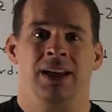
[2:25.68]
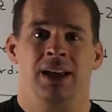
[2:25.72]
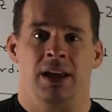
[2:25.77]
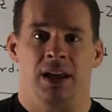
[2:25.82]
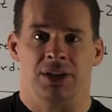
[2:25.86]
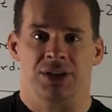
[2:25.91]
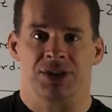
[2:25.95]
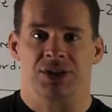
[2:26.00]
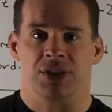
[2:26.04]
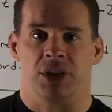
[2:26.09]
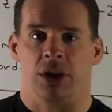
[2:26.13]

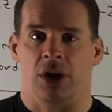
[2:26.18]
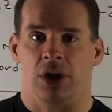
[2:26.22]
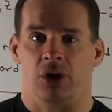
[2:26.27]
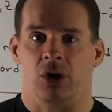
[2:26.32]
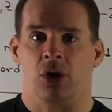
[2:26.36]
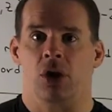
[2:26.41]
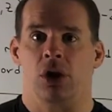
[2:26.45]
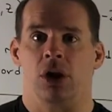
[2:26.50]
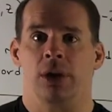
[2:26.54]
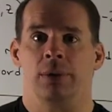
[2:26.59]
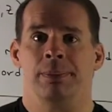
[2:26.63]
In
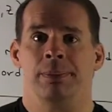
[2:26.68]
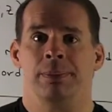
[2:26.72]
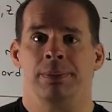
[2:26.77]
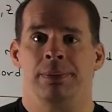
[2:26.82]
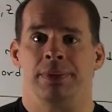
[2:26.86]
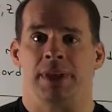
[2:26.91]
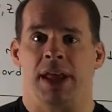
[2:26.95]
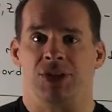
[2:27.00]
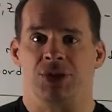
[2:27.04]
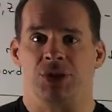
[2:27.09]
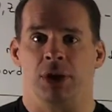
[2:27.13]
cylindrical,
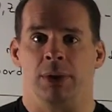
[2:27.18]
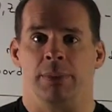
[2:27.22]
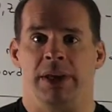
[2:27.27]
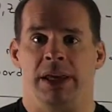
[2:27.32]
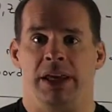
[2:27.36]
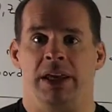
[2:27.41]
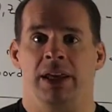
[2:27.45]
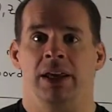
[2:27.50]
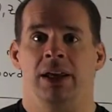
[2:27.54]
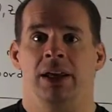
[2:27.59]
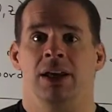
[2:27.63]
that's going to
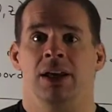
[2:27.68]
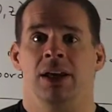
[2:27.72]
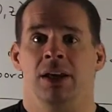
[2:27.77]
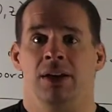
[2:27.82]
be